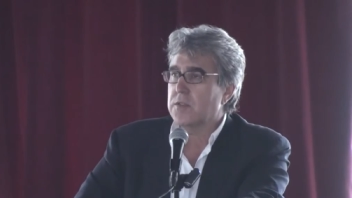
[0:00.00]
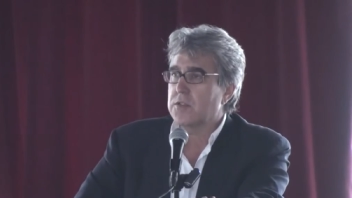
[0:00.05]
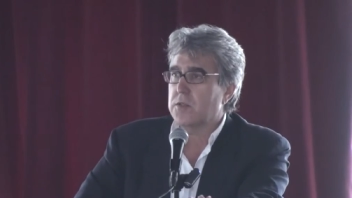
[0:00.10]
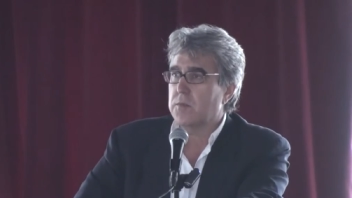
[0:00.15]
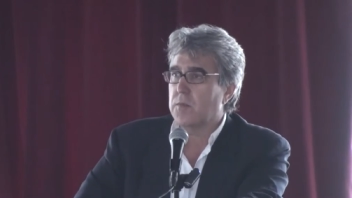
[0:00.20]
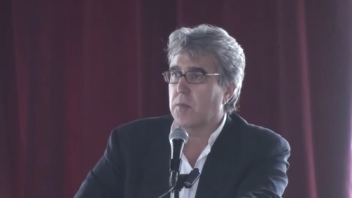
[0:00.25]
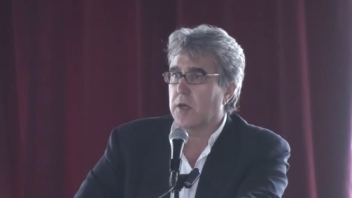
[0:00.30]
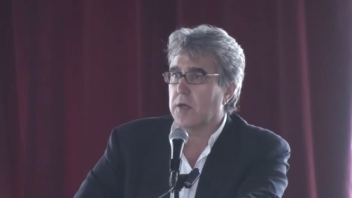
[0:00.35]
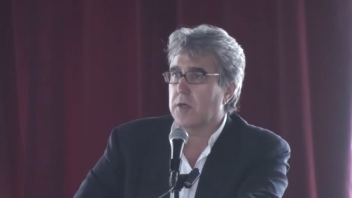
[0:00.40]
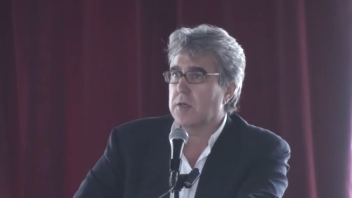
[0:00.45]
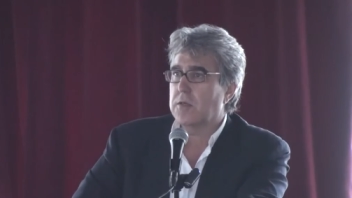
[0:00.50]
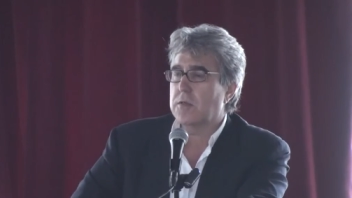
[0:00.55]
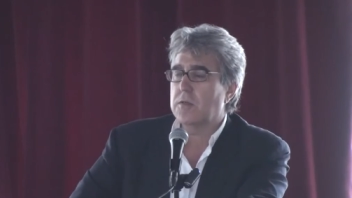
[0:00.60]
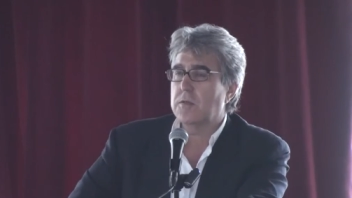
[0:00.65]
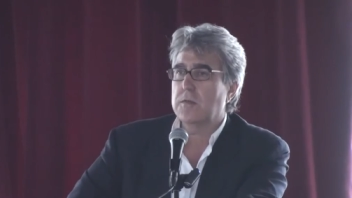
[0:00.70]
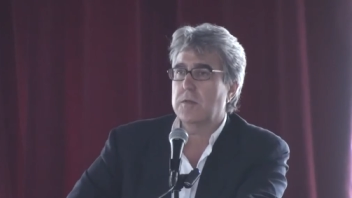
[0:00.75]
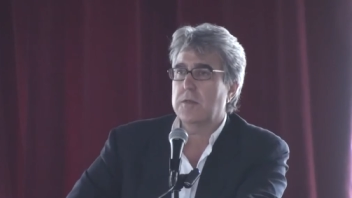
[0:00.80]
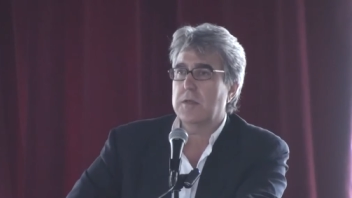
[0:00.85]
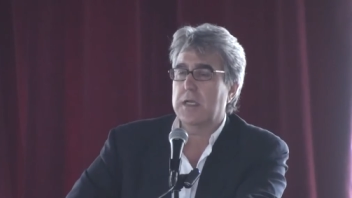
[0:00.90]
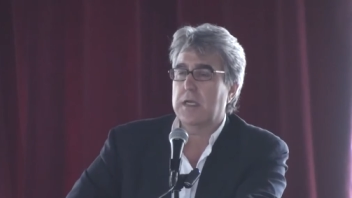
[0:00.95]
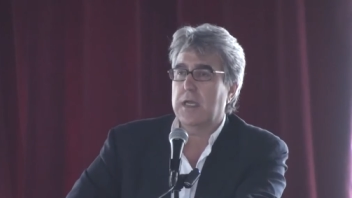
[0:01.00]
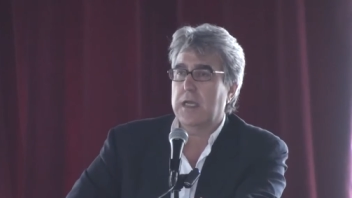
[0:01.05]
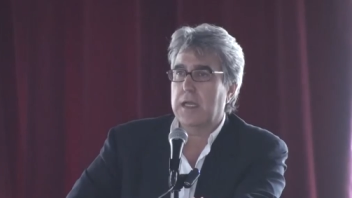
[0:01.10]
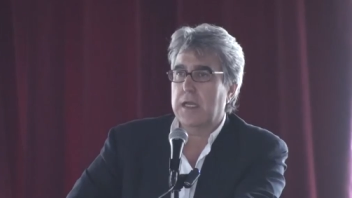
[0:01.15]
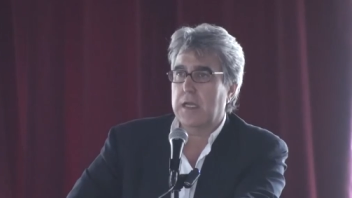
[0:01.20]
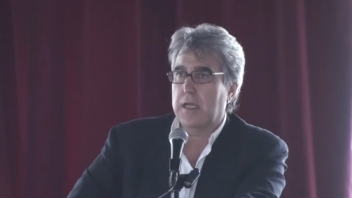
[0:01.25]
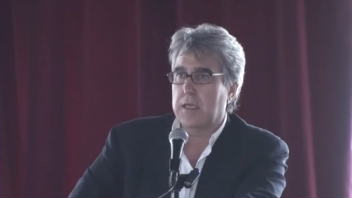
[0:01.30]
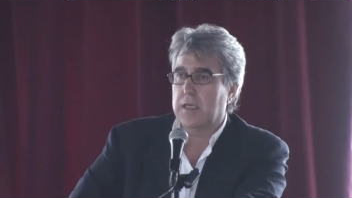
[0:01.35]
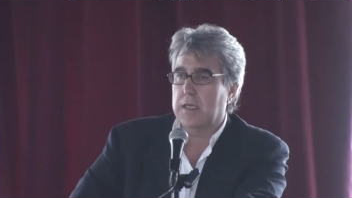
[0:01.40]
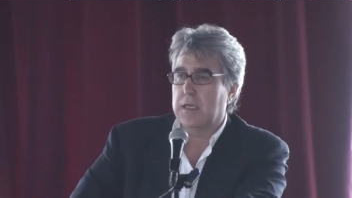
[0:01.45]
Tomorrow,
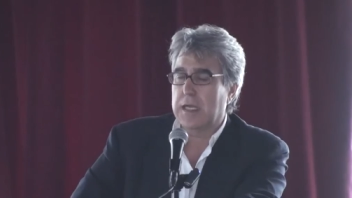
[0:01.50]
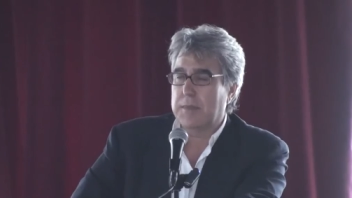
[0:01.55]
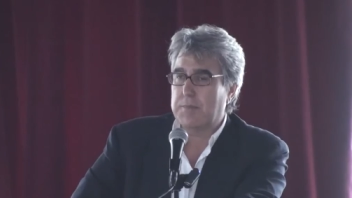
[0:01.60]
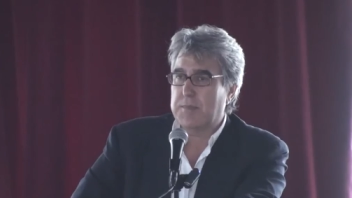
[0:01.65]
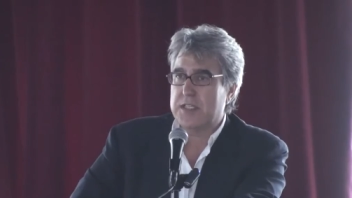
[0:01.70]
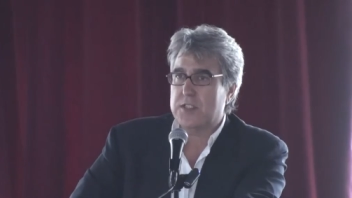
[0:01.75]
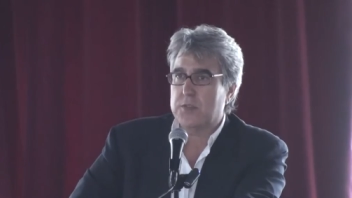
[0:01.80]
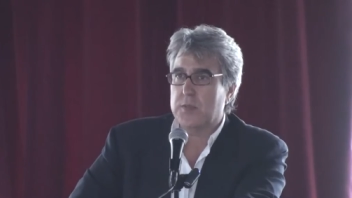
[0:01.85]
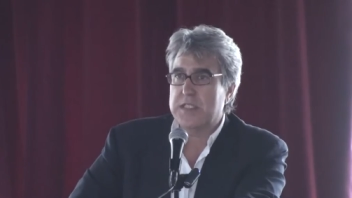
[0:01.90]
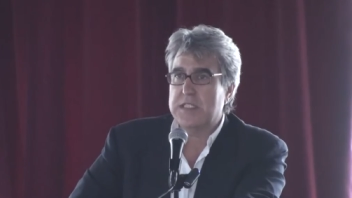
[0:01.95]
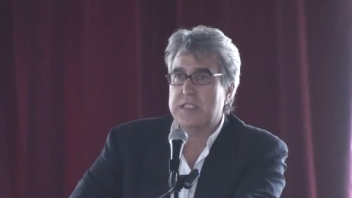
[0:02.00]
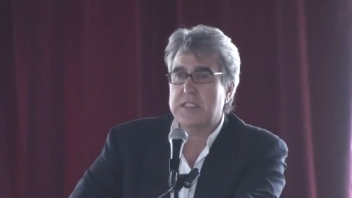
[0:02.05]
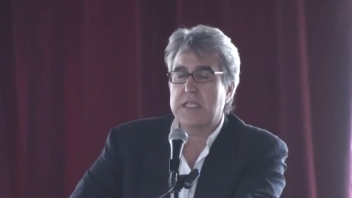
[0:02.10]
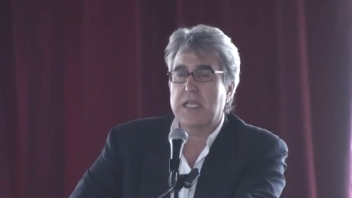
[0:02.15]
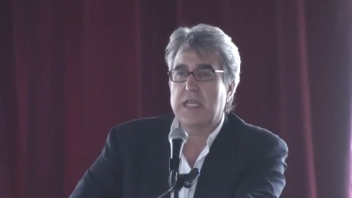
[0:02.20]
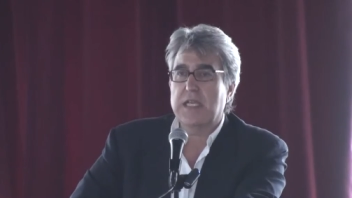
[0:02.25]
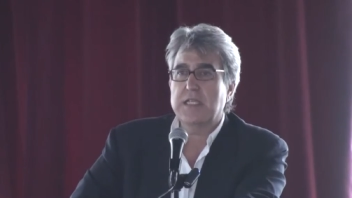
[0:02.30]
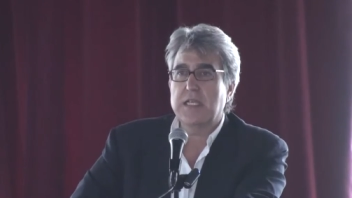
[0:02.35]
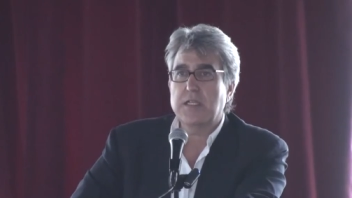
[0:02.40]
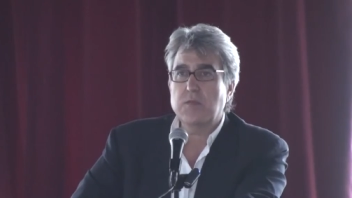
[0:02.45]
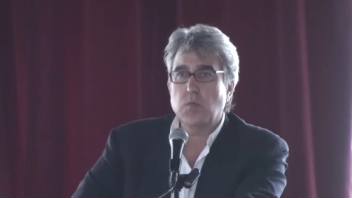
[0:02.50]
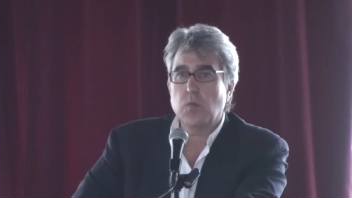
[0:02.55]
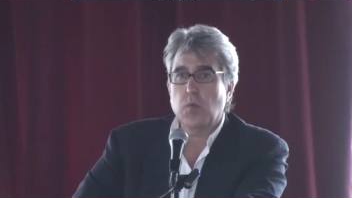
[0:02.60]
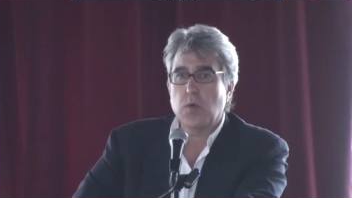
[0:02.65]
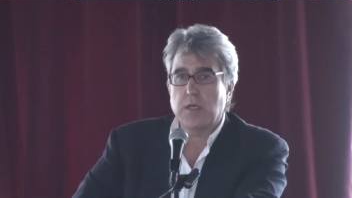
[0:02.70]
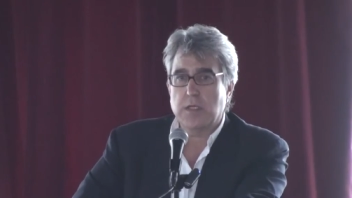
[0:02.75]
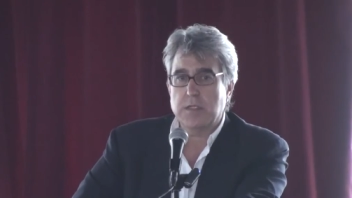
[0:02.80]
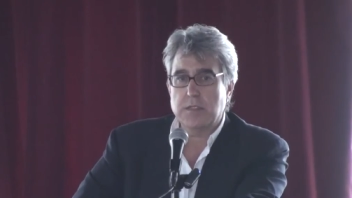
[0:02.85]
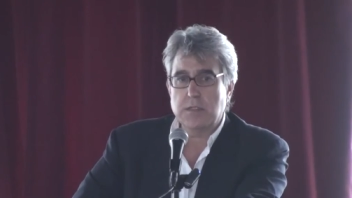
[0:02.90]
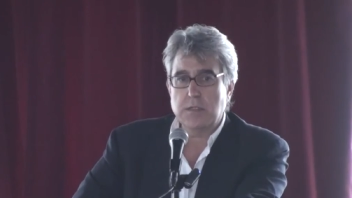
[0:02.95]
uh, between 10 and
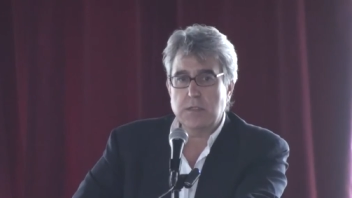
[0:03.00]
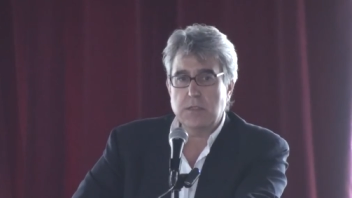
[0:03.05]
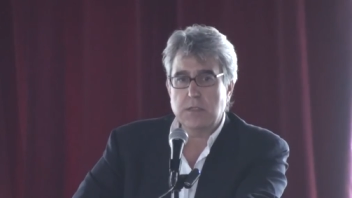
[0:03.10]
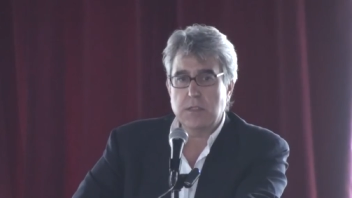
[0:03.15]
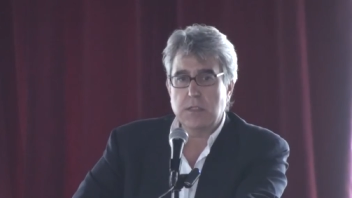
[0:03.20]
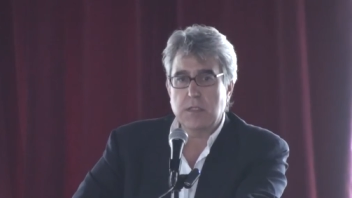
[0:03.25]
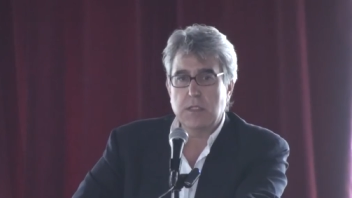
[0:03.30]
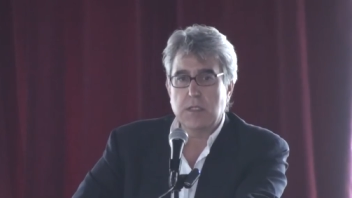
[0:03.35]
1,